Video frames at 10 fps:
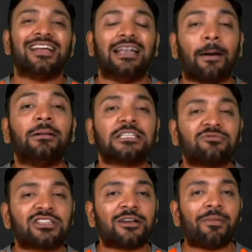Double shift
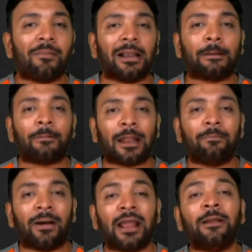should be multiplied
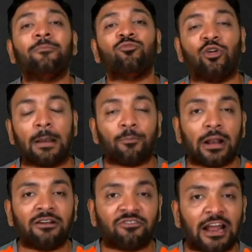by
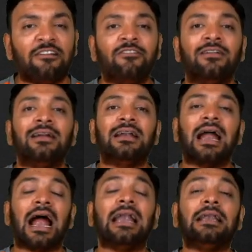1.5
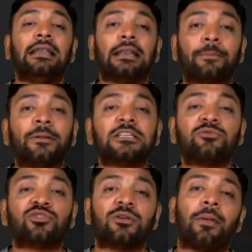and triple
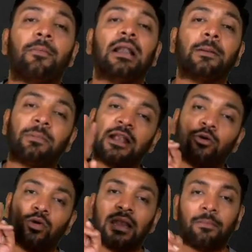shift should be multiplied
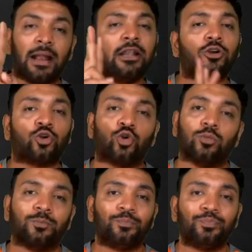only by 2.
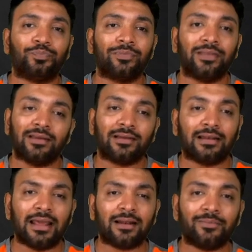
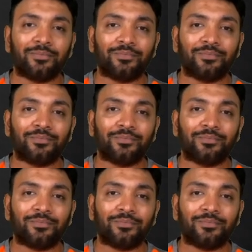Clear?